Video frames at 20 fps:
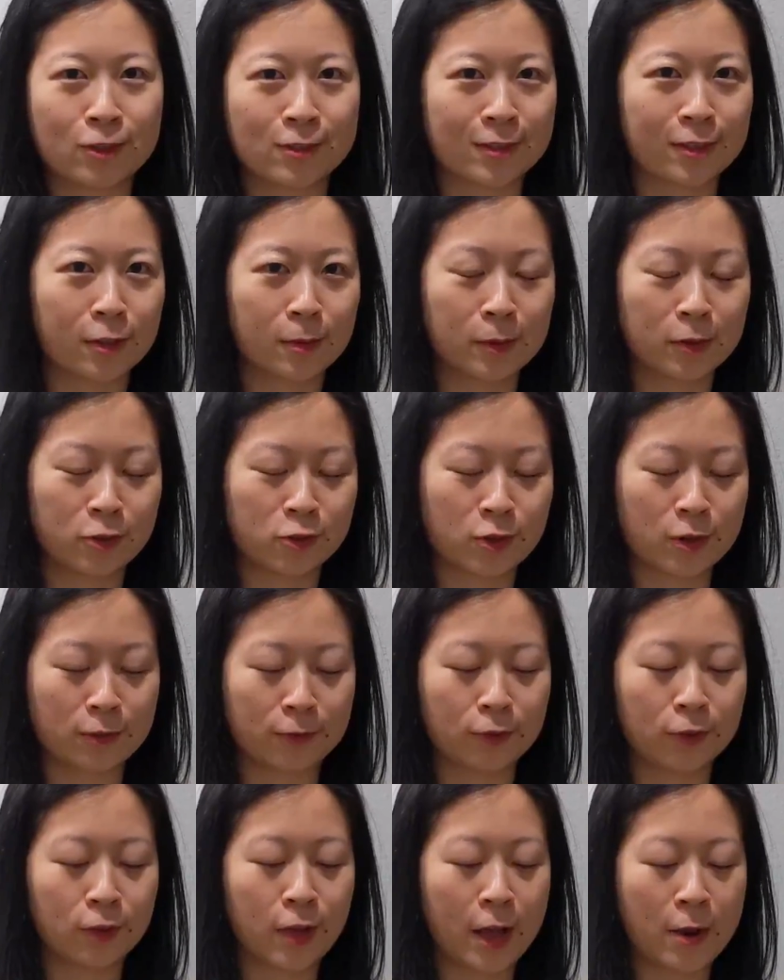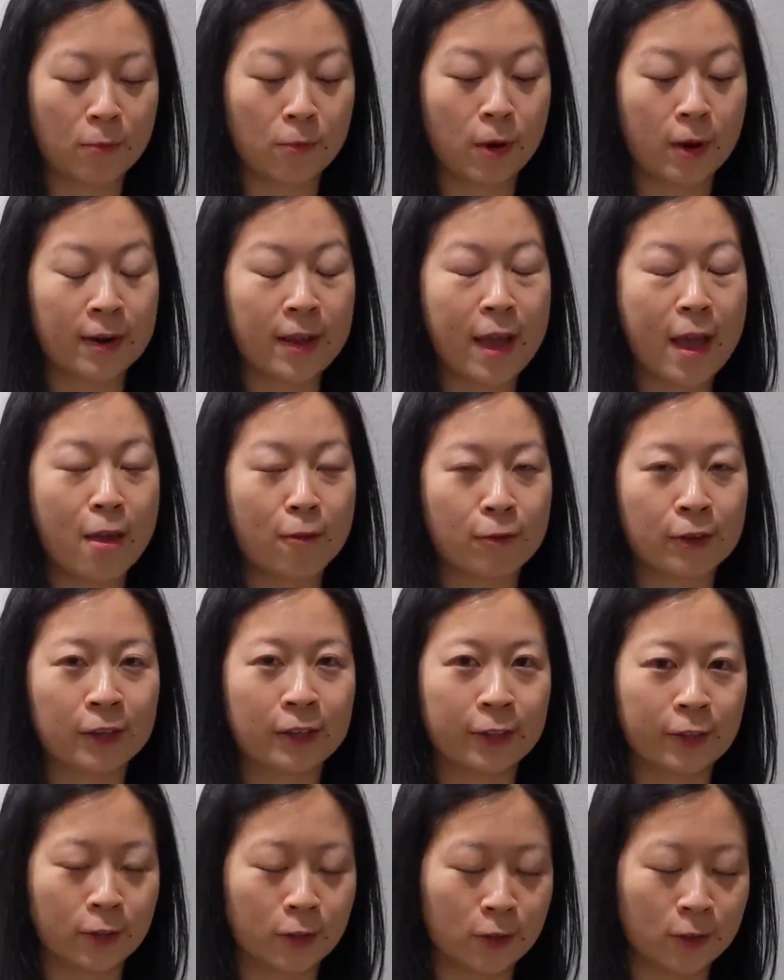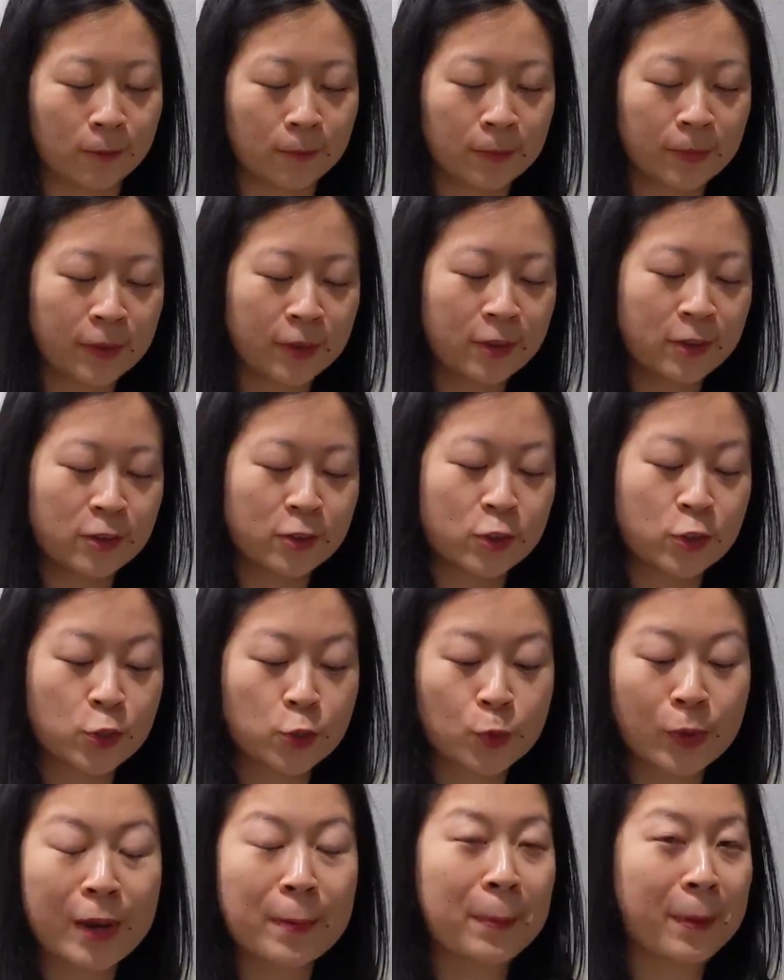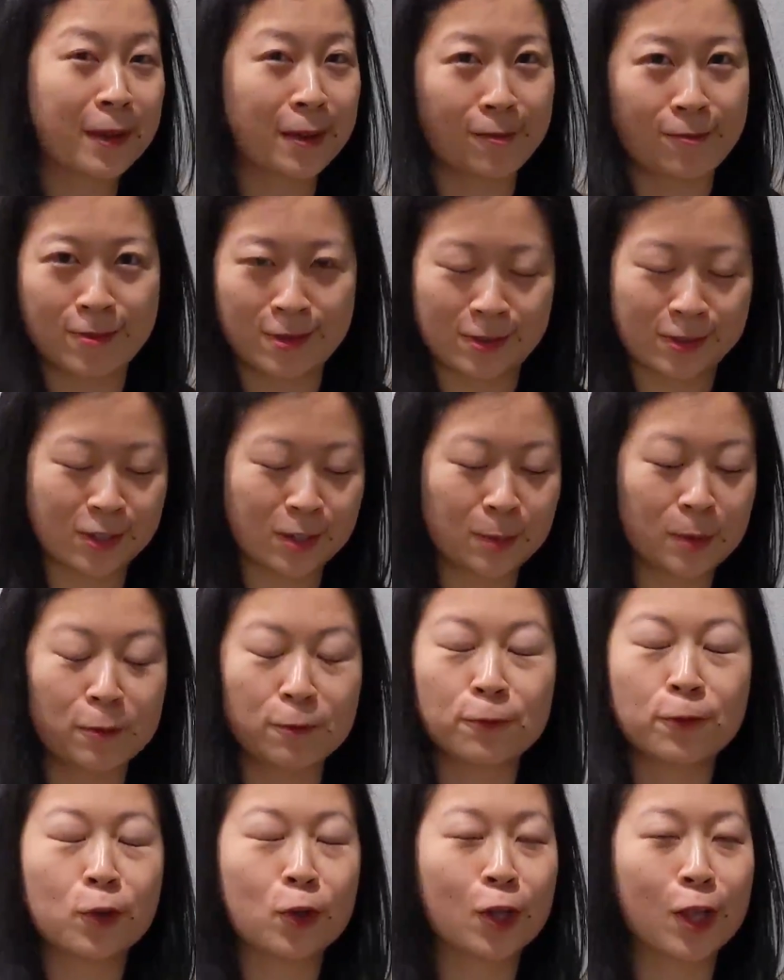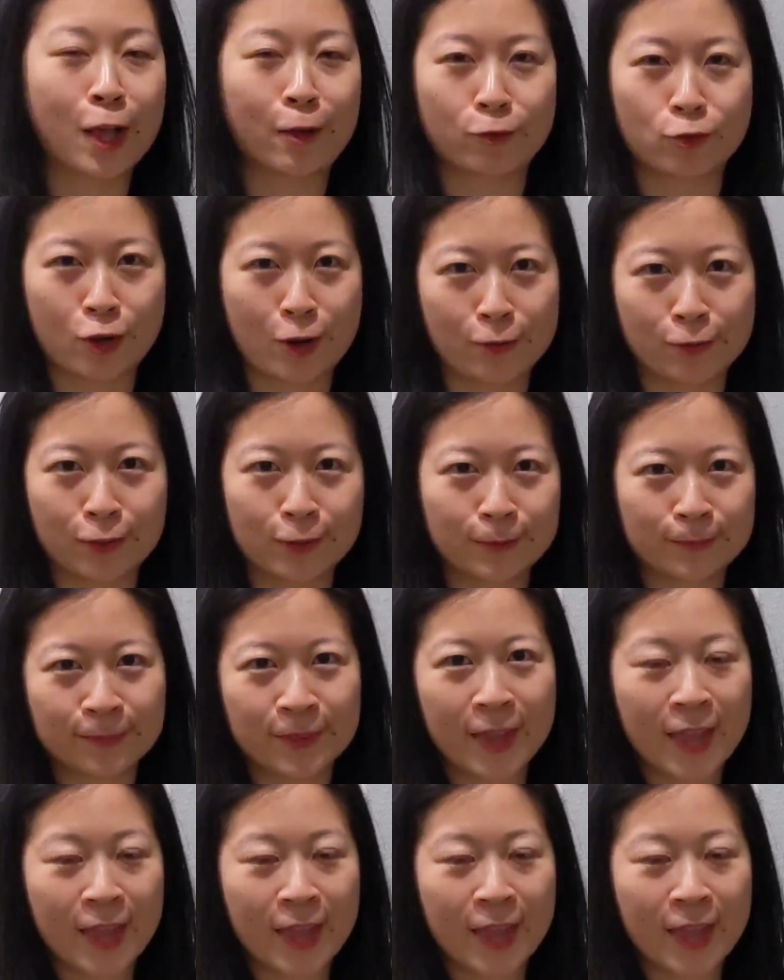just a little bit of truffle. I want every little scraping of this to be full of truffle.